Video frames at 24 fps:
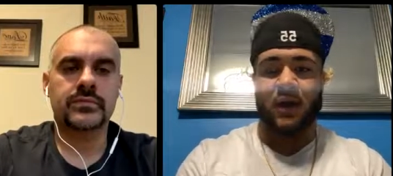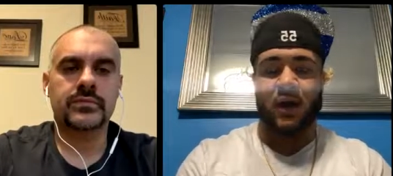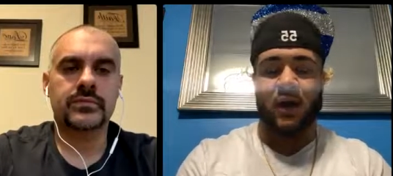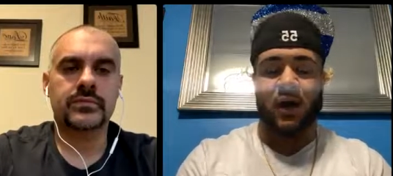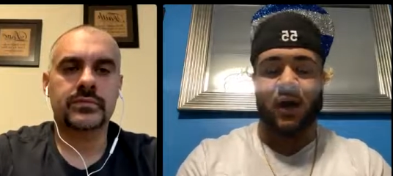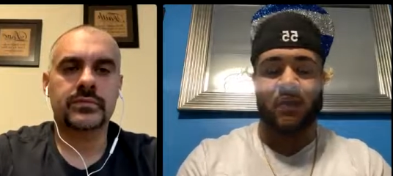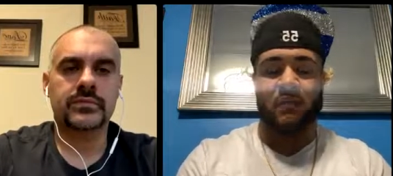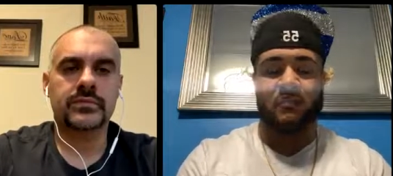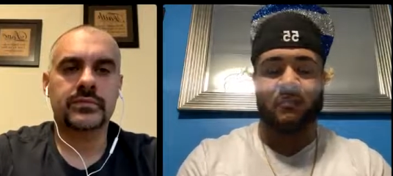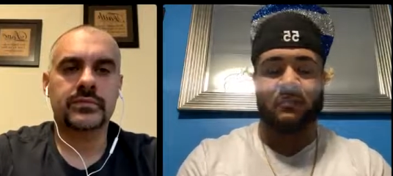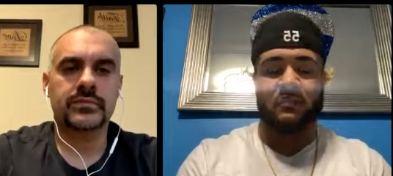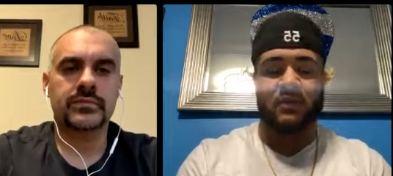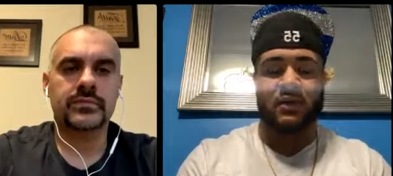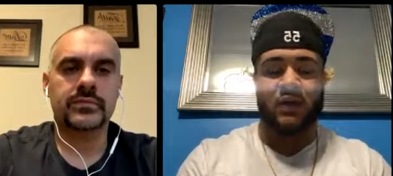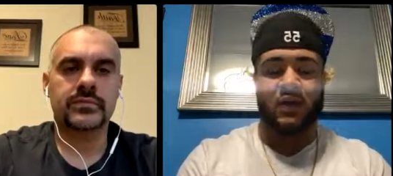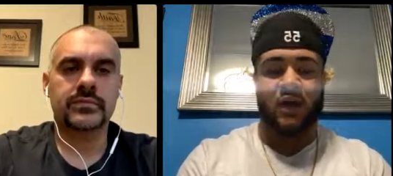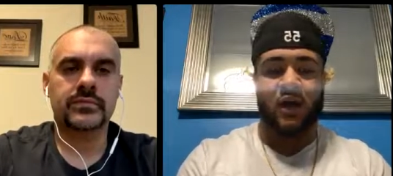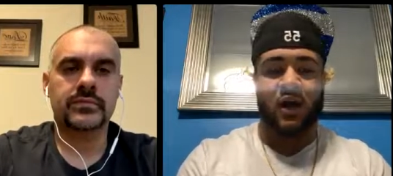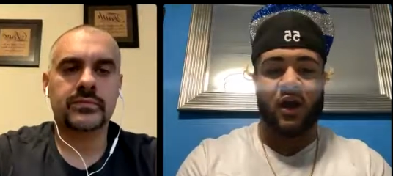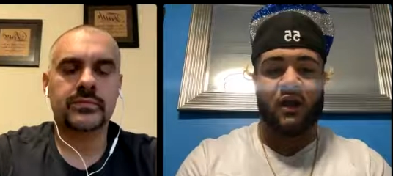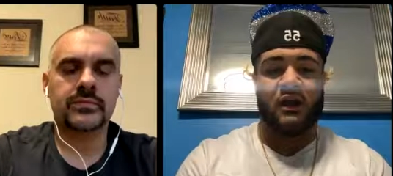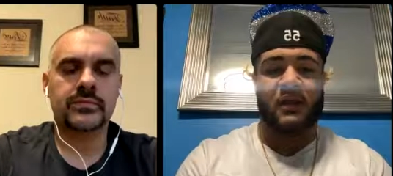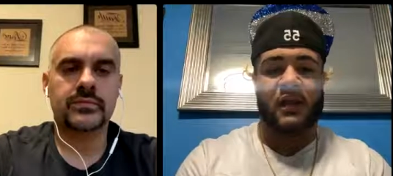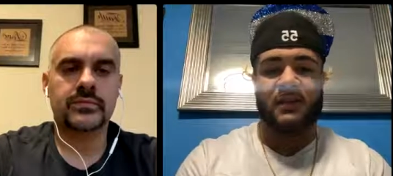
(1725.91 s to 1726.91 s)
Speaker 1: um, you
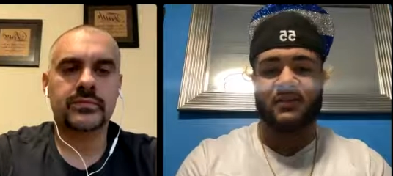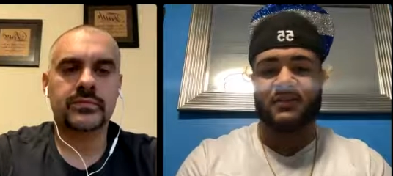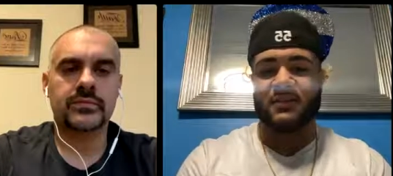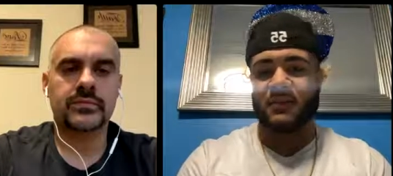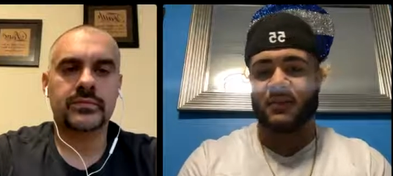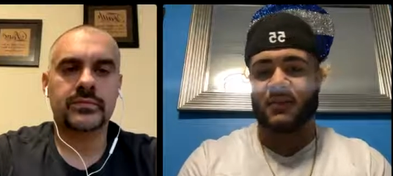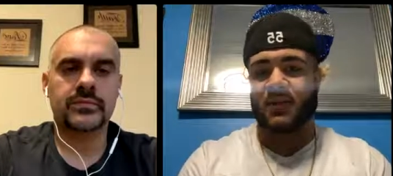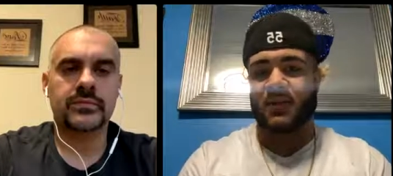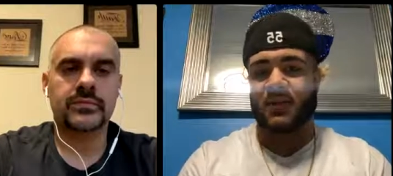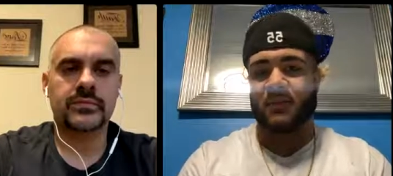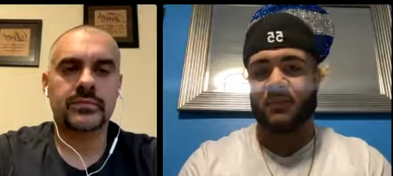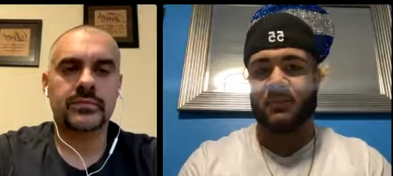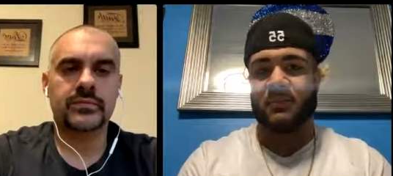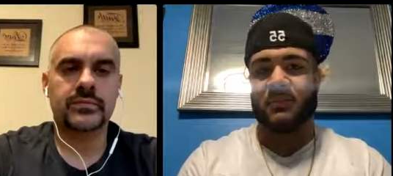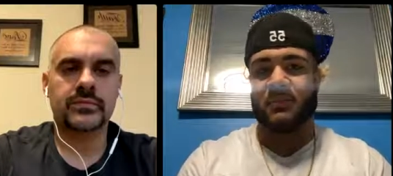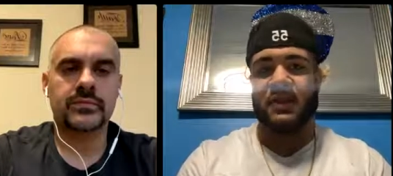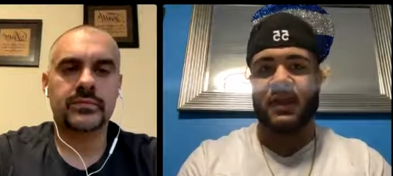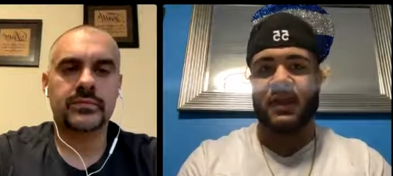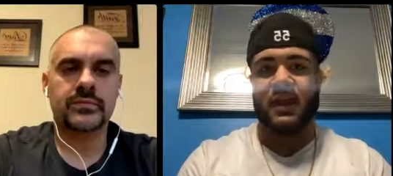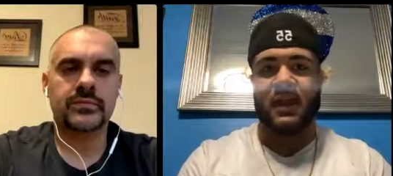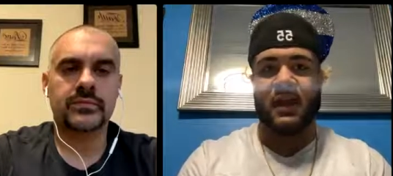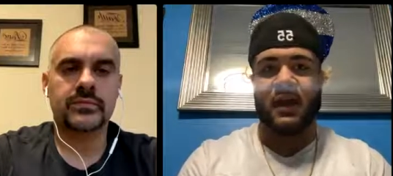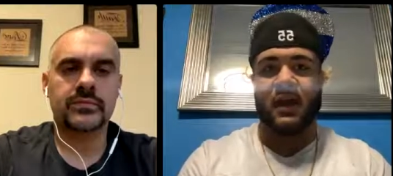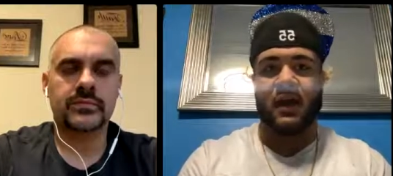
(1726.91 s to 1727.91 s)
know are yet to come
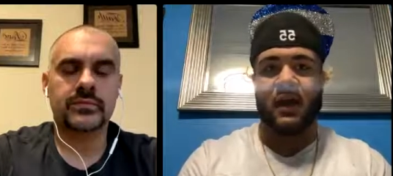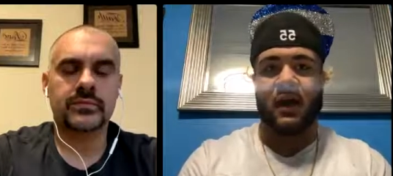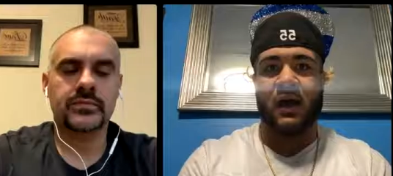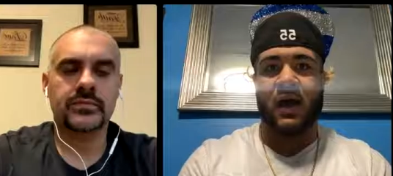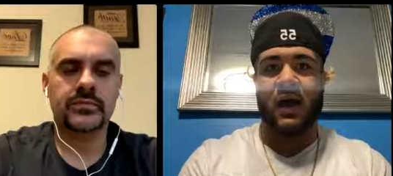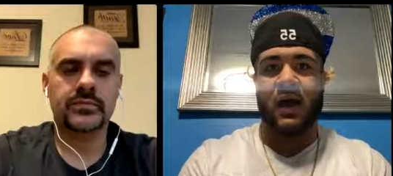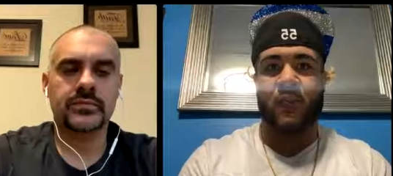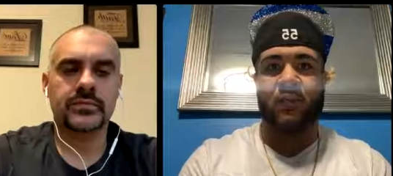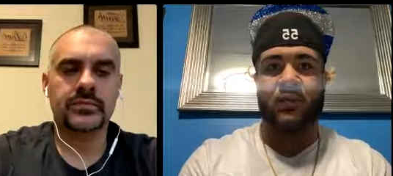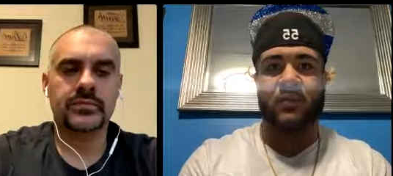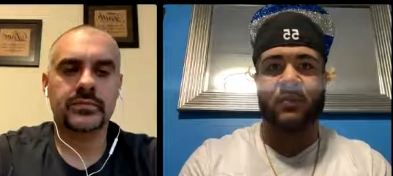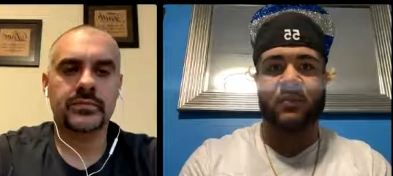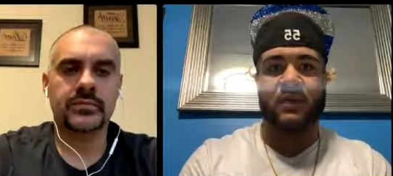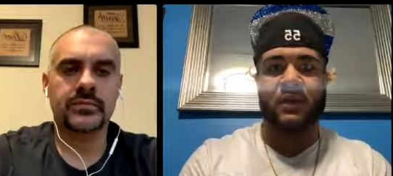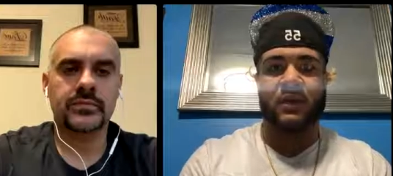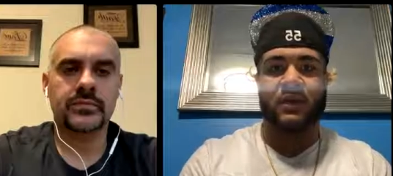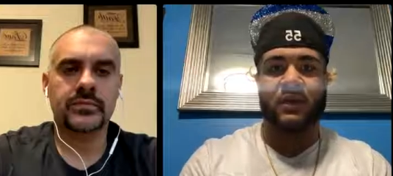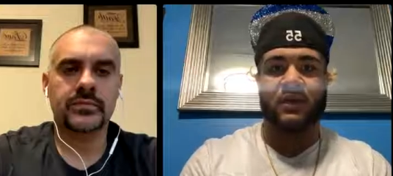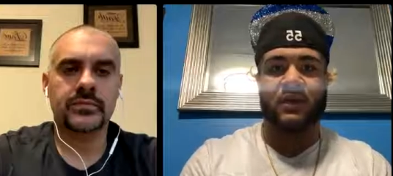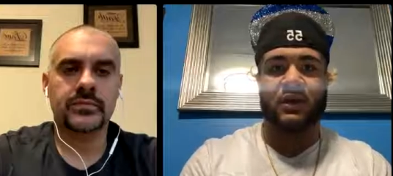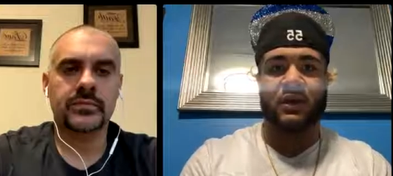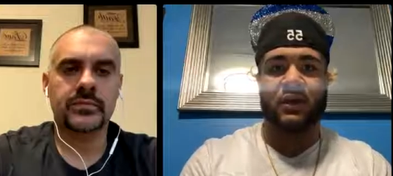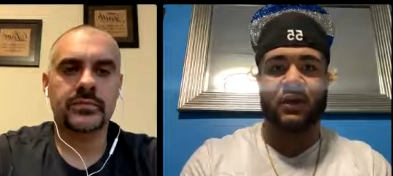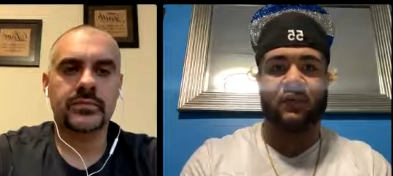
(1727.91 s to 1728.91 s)
that uh, I wouldn't be
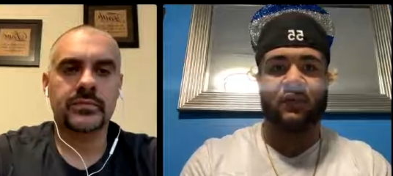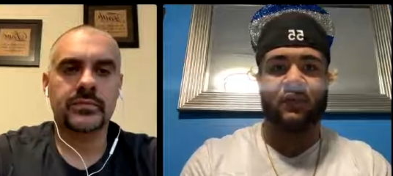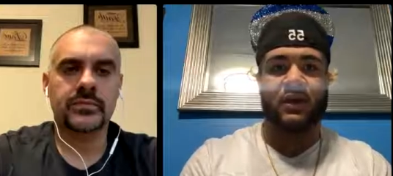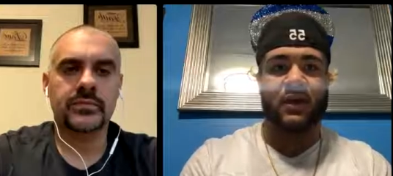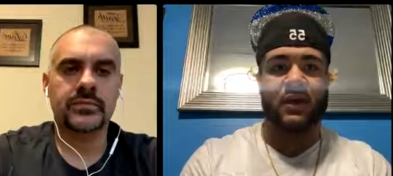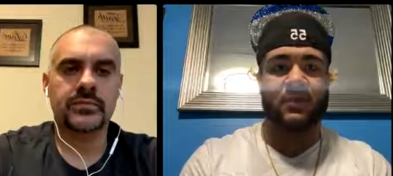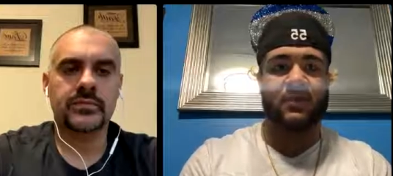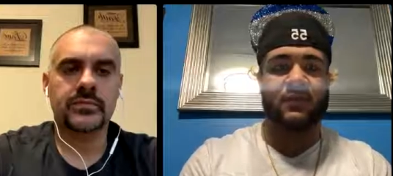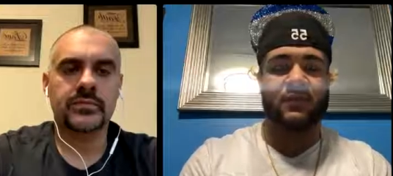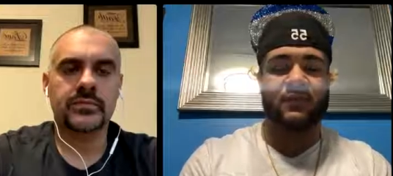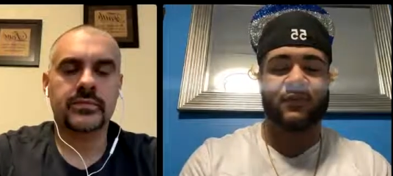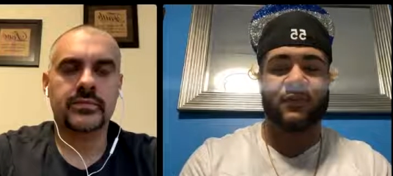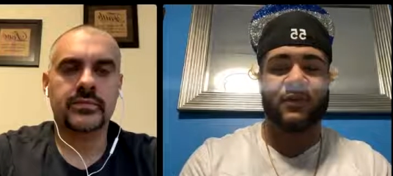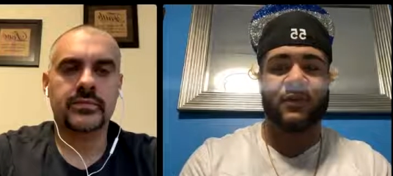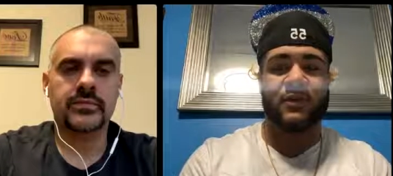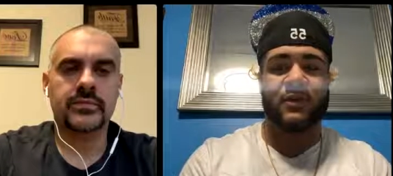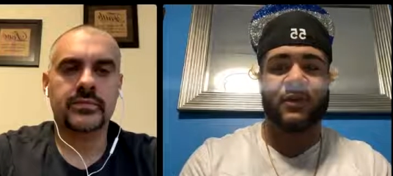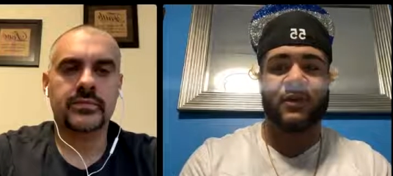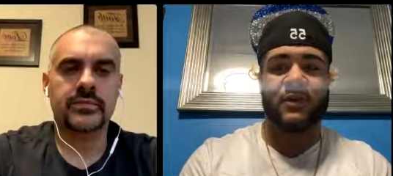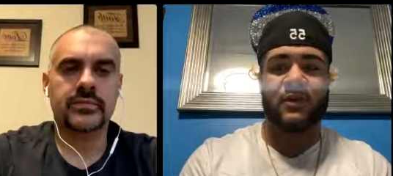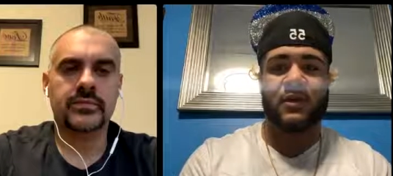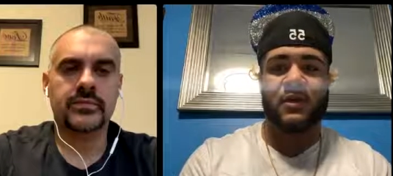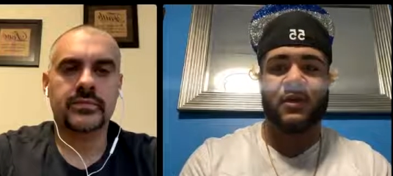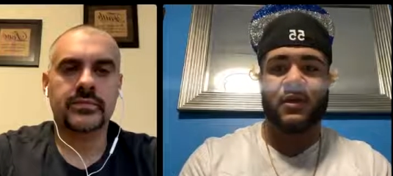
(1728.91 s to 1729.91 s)
you know available
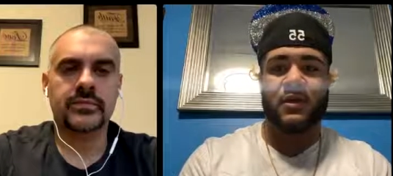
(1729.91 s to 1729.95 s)
for.